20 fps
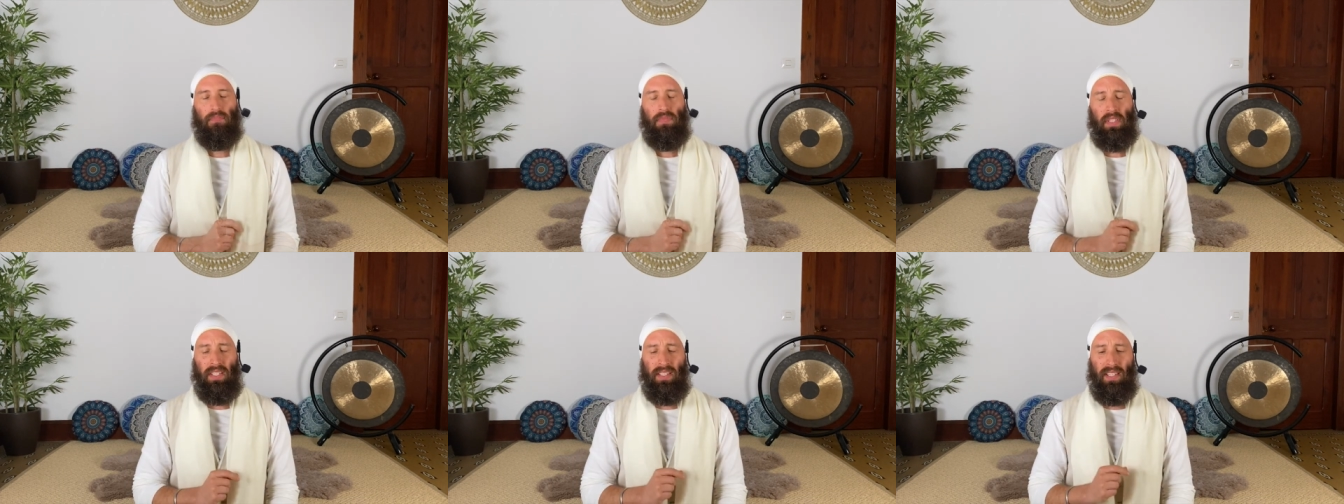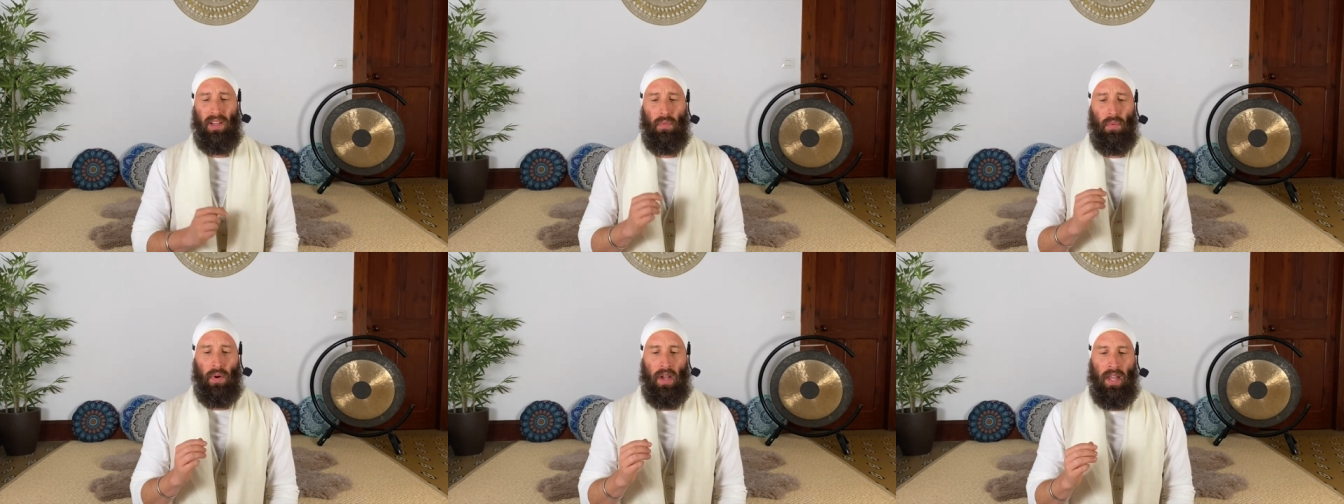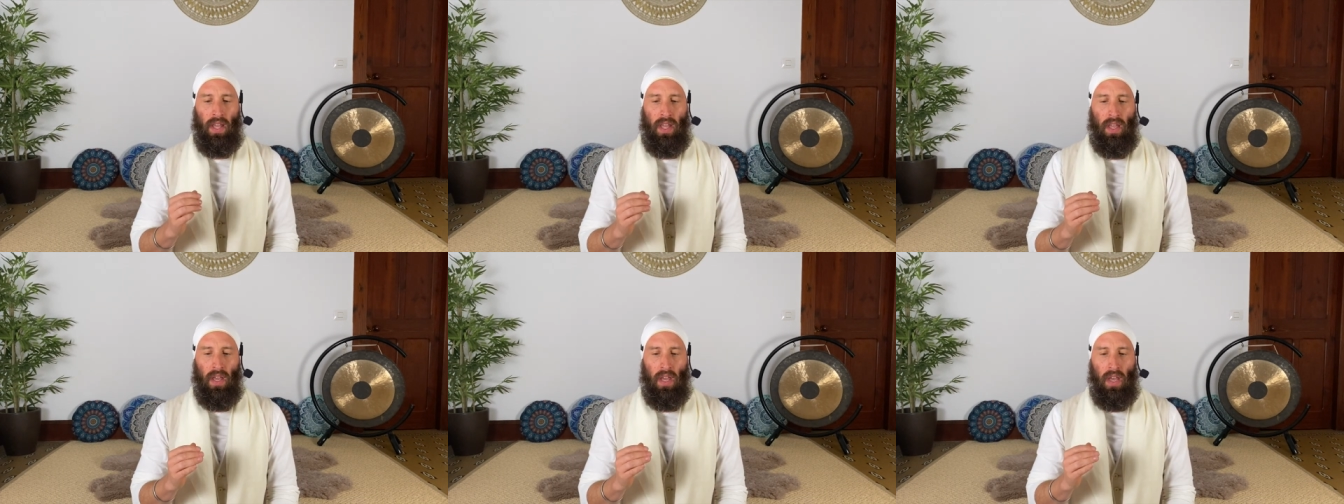In a
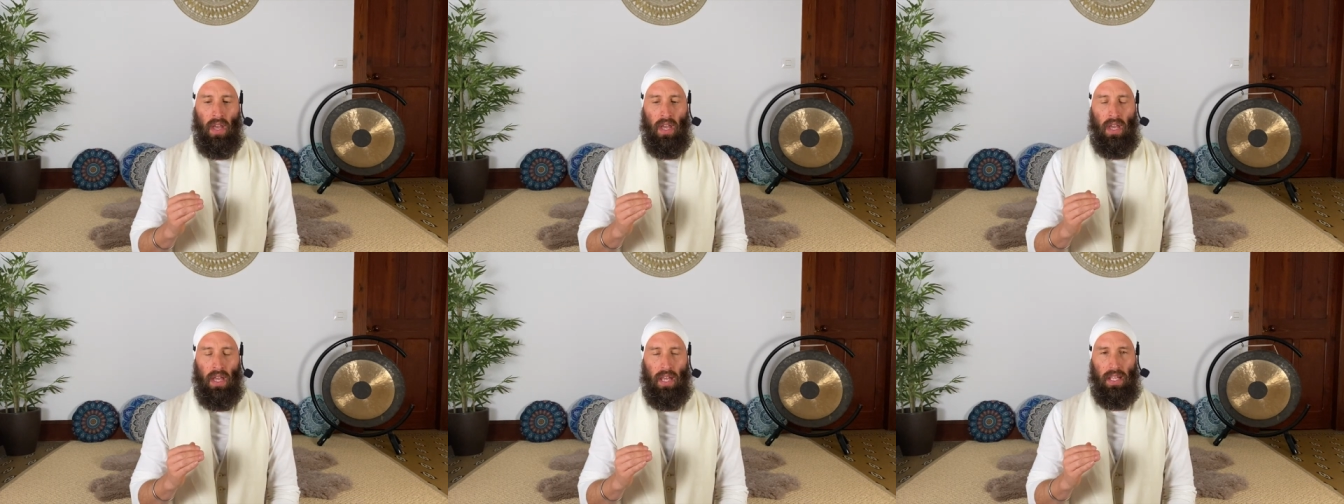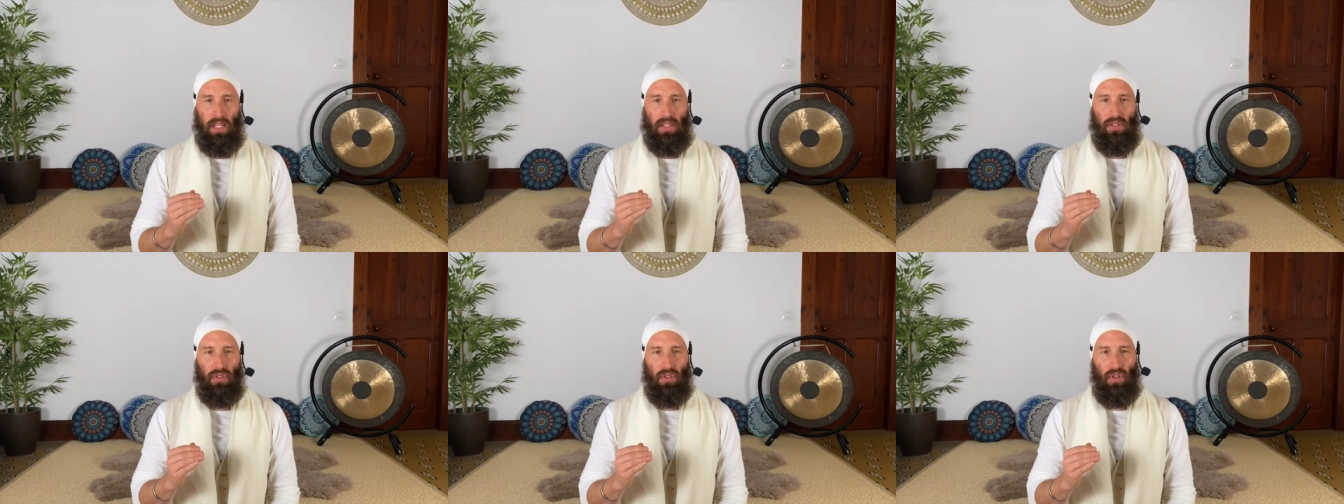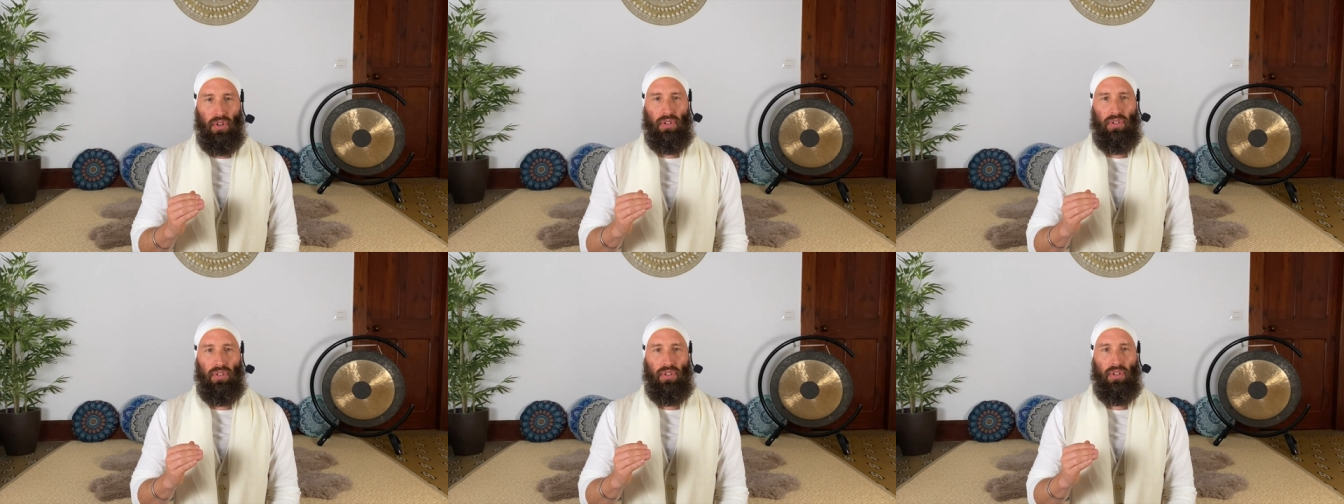way, it's
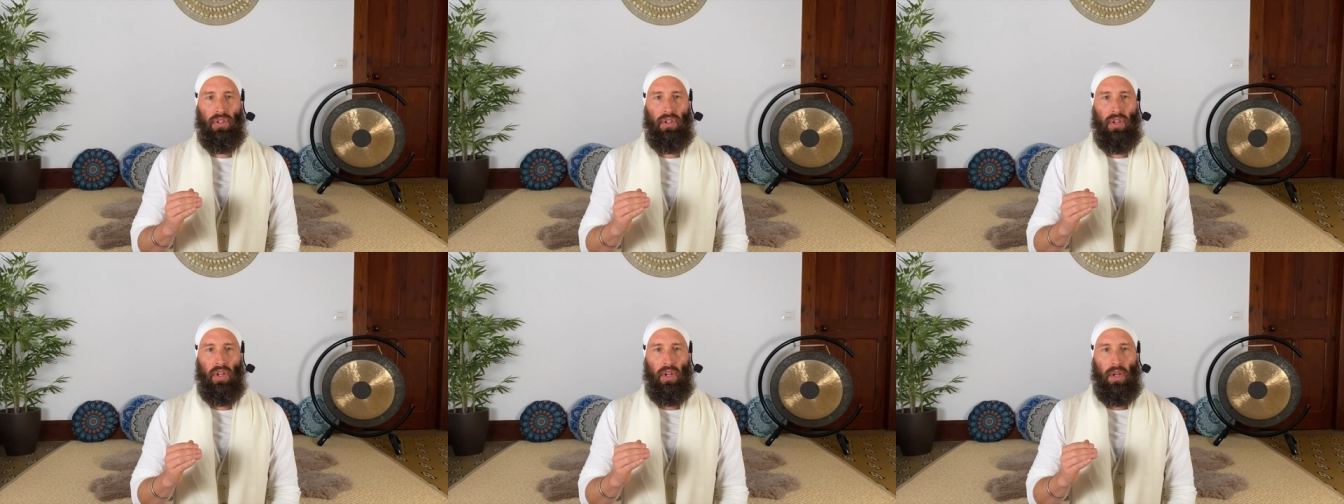not